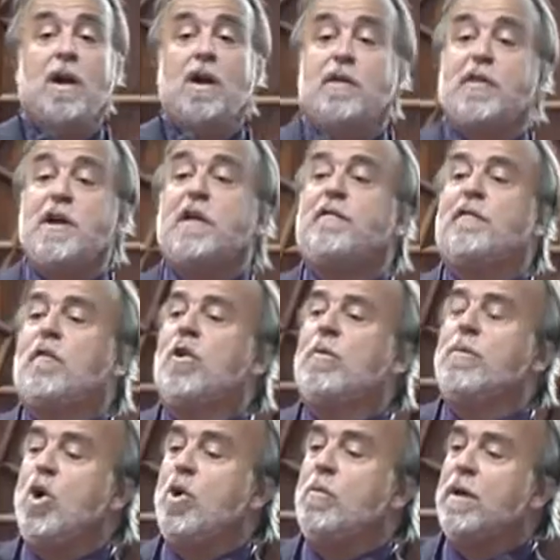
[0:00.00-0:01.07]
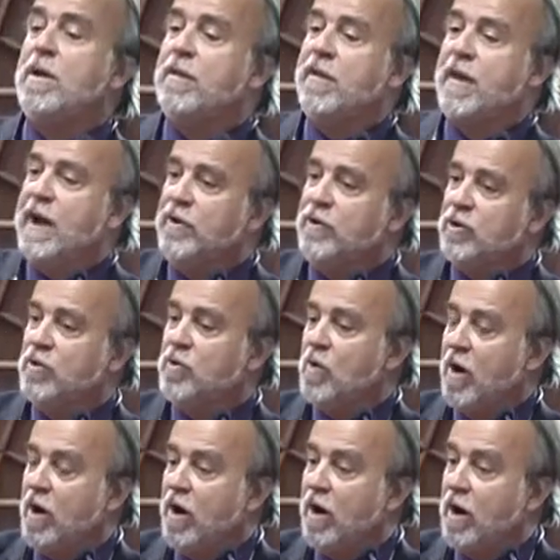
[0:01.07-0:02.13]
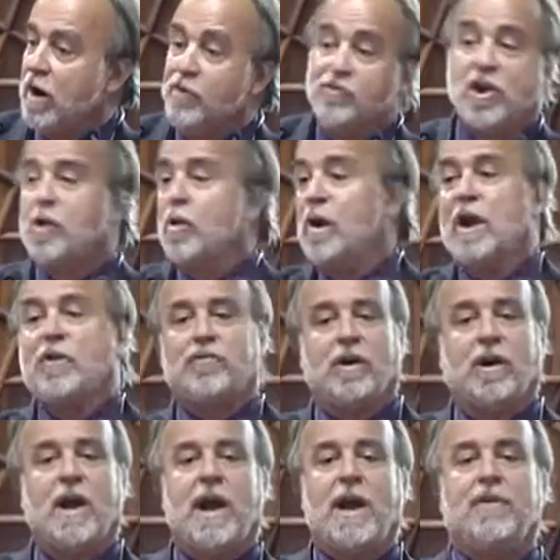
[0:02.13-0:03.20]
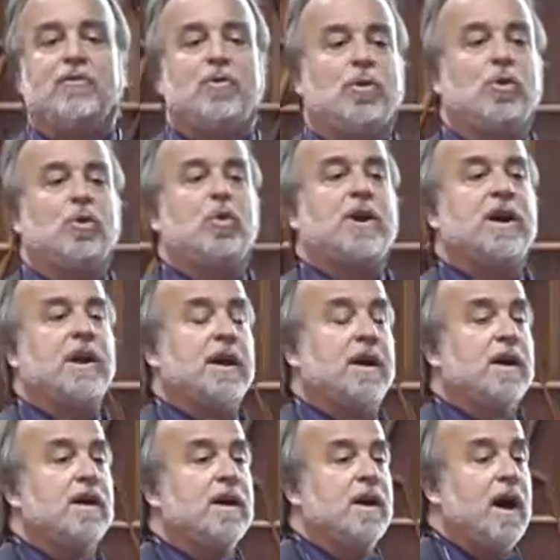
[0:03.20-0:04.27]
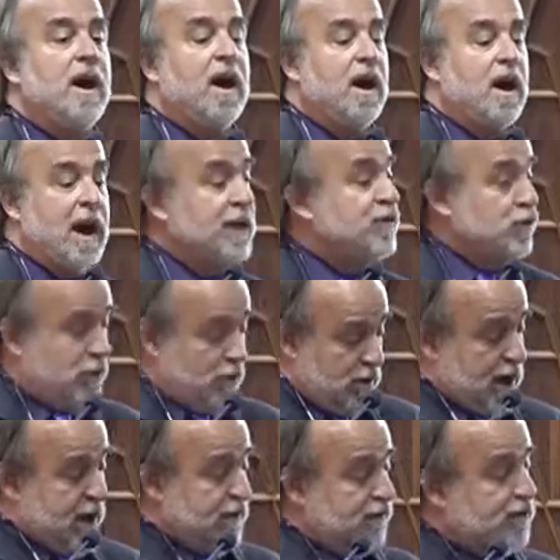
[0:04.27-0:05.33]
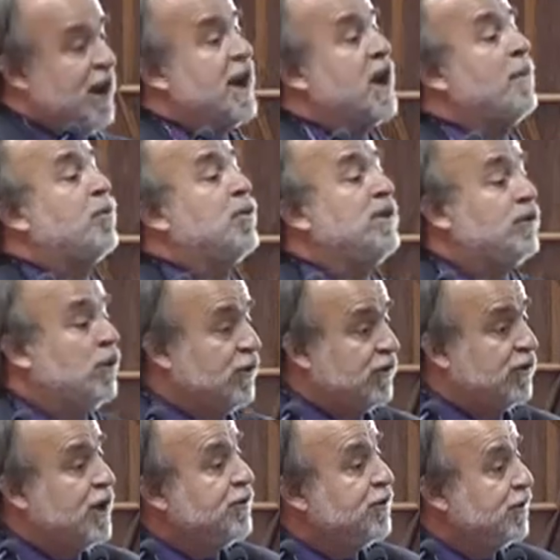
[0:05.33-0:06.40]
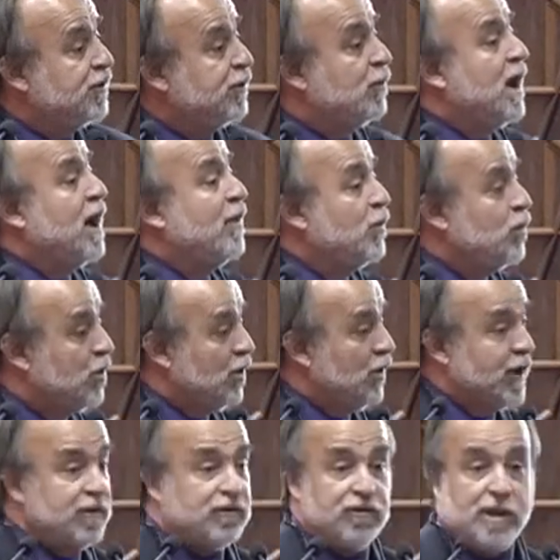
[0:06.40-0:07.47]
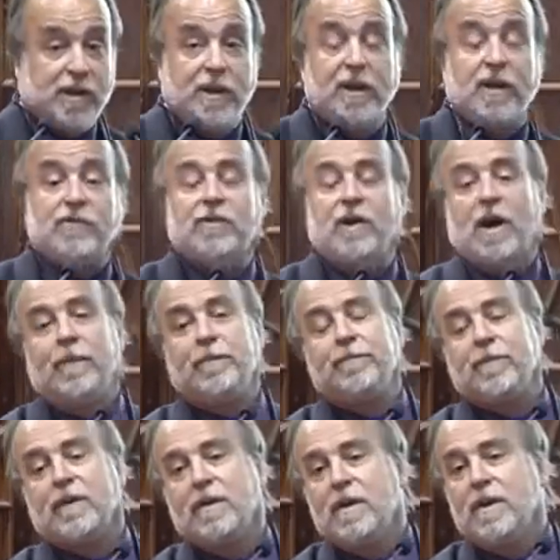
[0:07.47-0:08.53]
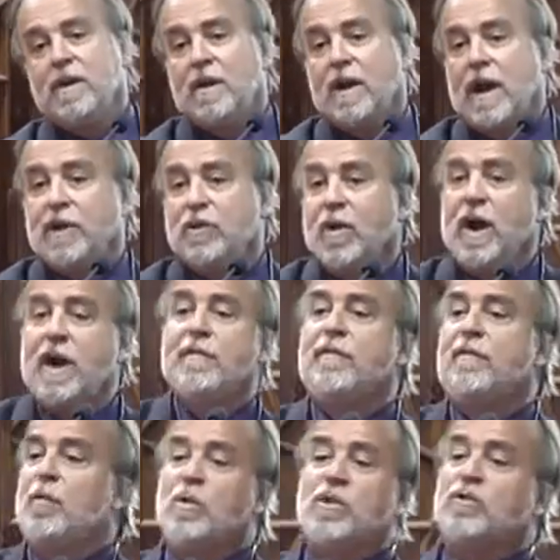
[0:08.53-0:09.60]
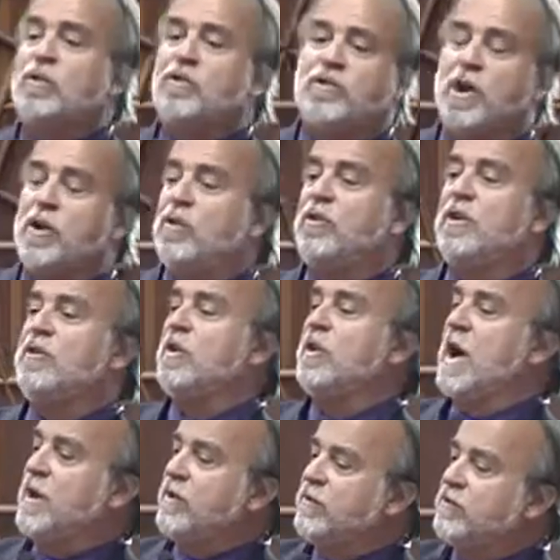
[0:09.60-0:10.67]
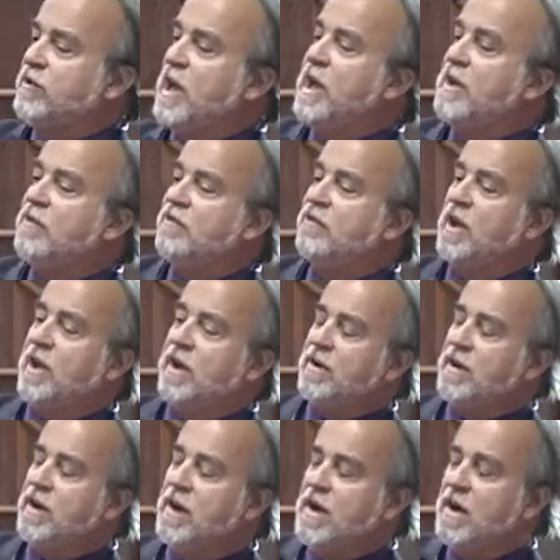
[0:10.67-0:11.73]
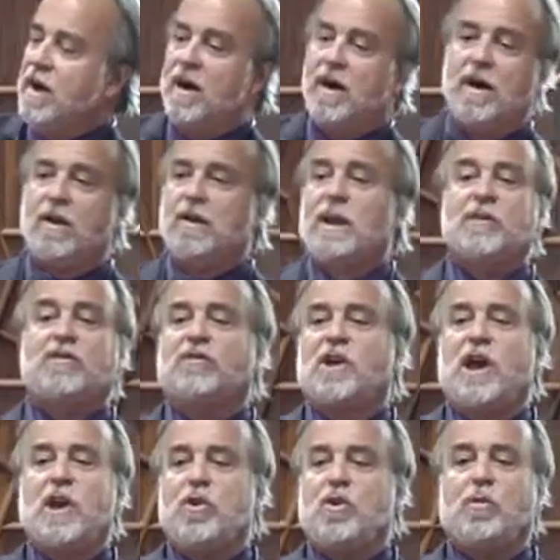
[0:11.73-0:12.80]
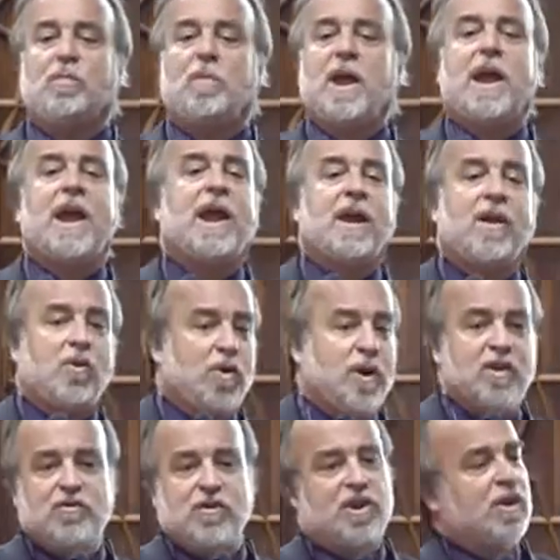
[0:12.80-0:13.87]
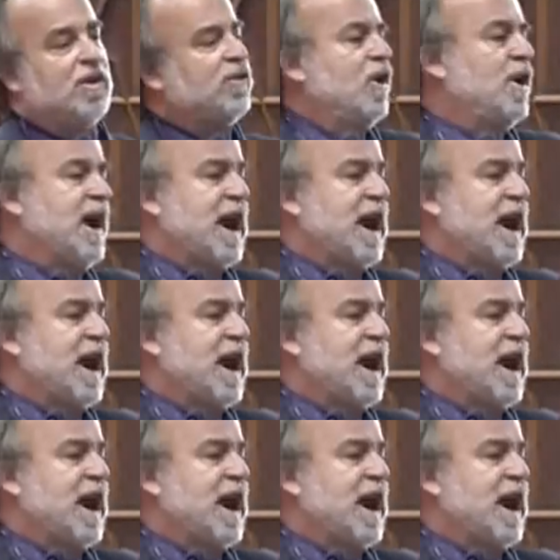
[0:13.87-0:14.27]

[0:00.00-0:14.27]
Think for a moment that you are General Electric and you're looking at setting up research centers around the world, as GE has done. And you have research centers in the United States, and let's say you're paying your engineers on